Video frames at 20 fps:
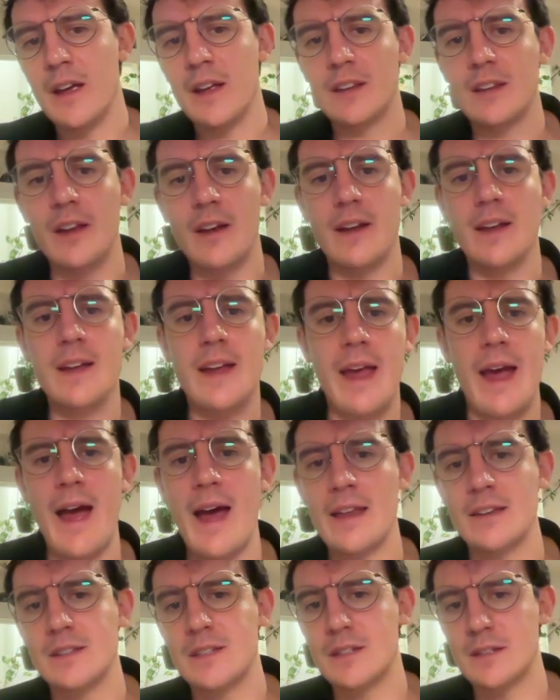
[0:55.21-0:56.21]
that he
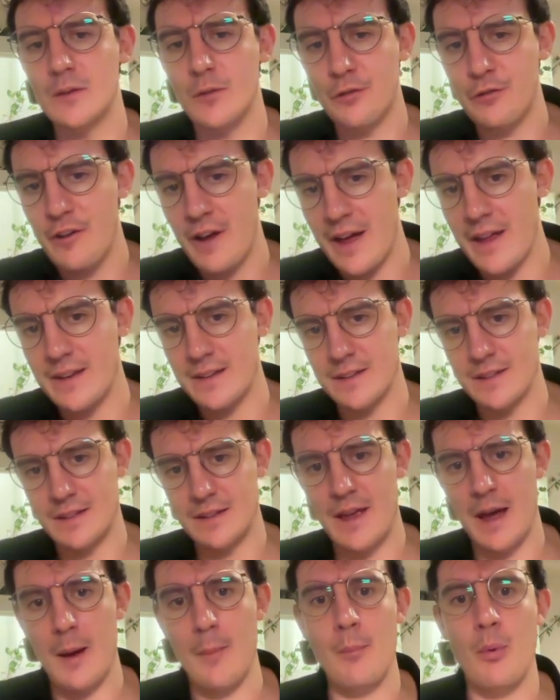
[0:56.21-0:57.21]
can to defend
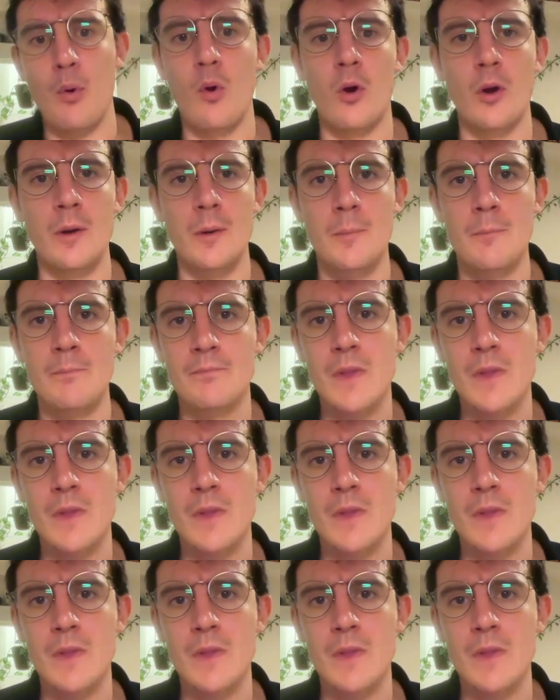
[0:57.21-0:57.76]
that pawn.